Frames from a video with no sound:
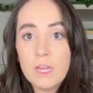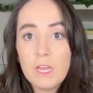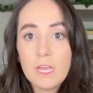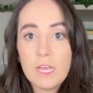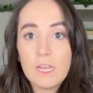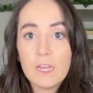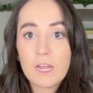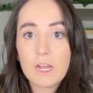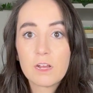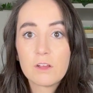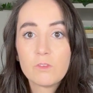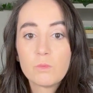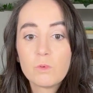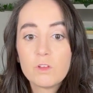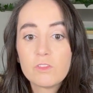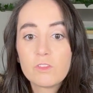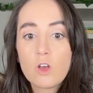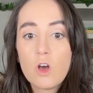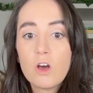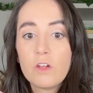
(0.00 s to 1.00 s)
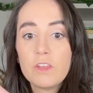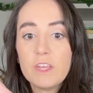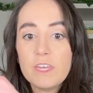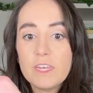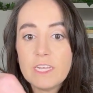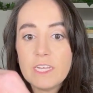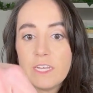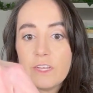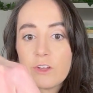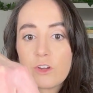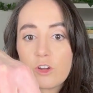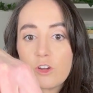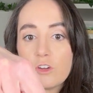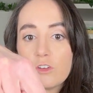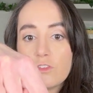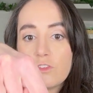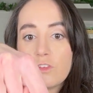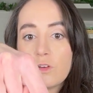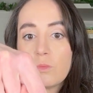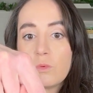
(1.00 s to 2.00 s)
It has what's called an ear.
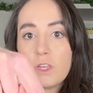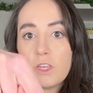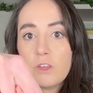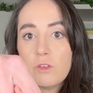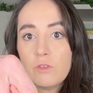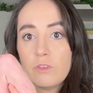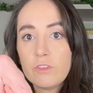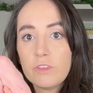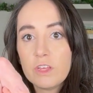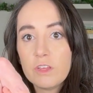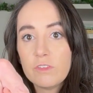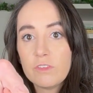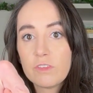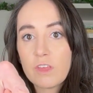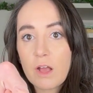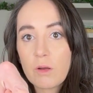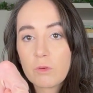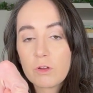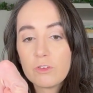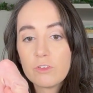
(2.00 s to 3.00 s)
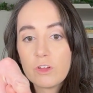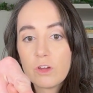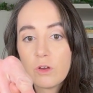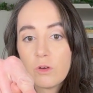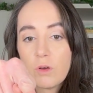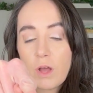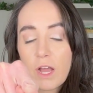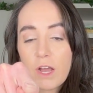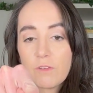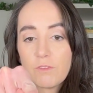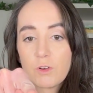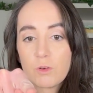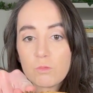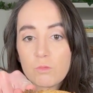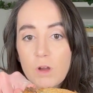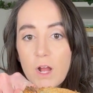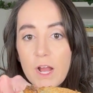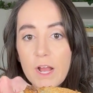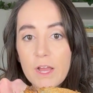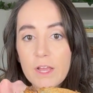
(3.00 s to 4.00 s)
So when you see sourdough have a
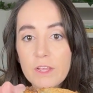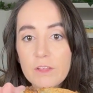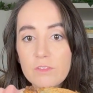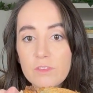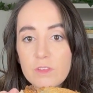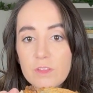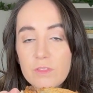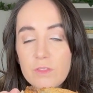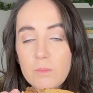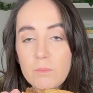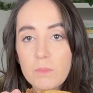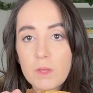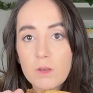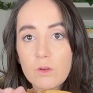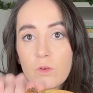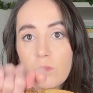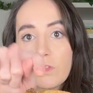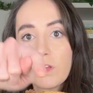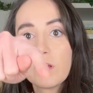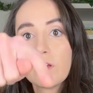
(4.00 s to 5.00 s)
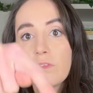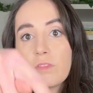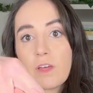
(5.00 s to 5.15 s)
rise in the middle there,